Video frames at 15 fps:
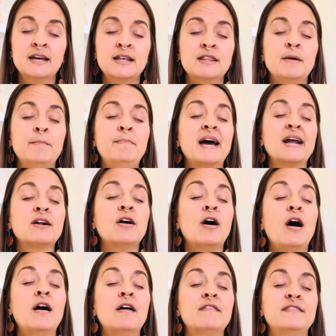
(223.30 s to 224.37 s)
the better
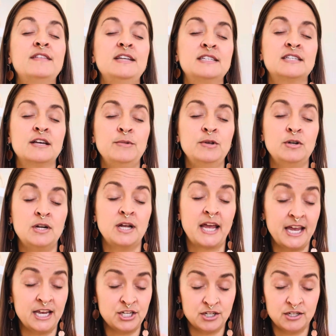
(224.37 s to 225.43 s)
off these
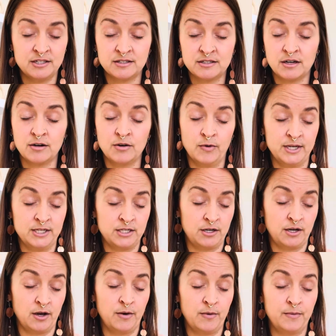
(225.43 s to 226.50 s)
communications are going to
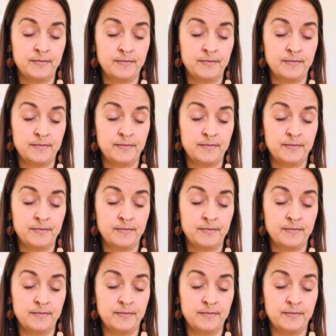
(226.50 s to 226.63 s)
go.